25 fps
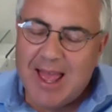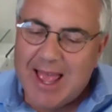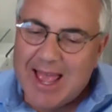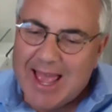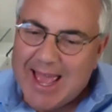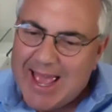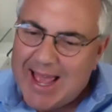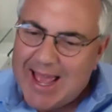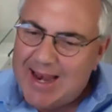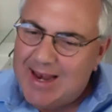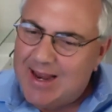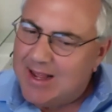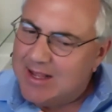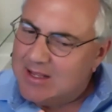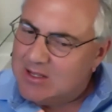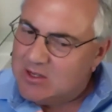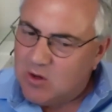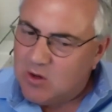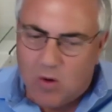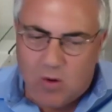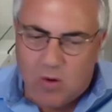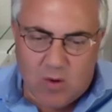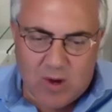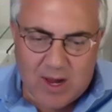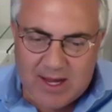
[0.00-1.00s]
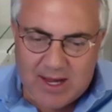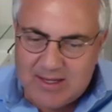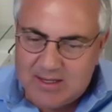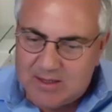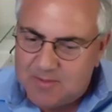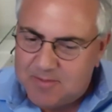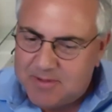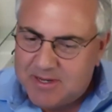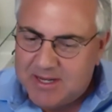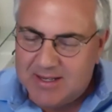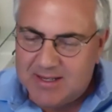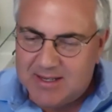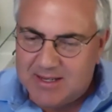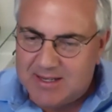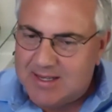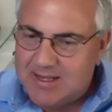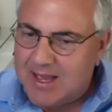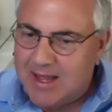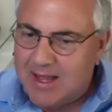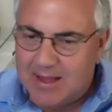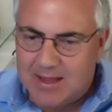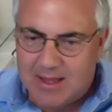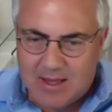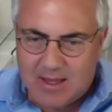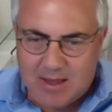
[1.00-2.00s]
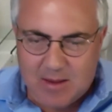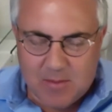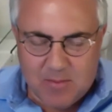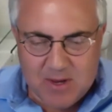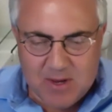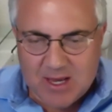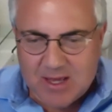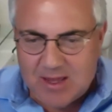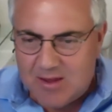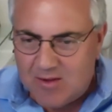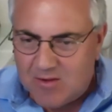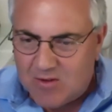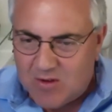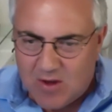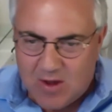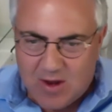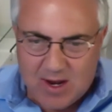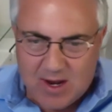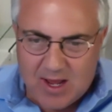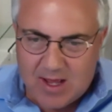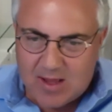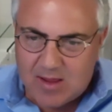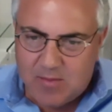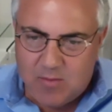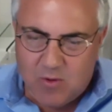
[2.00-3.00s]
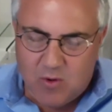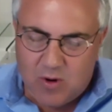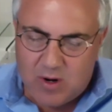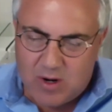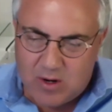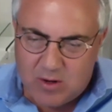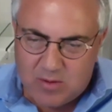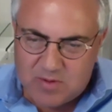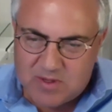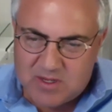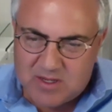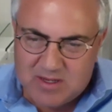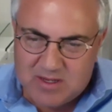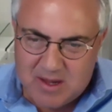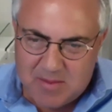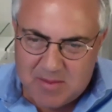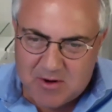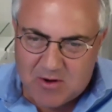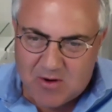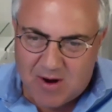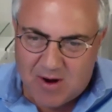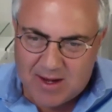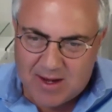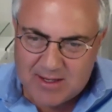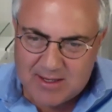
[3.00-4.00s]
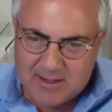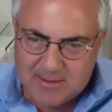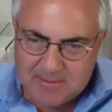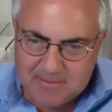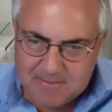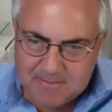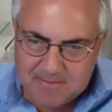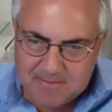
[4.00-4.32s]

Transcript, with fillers: And it's always been said that the bigger the turnout, the more it helps the Democrats.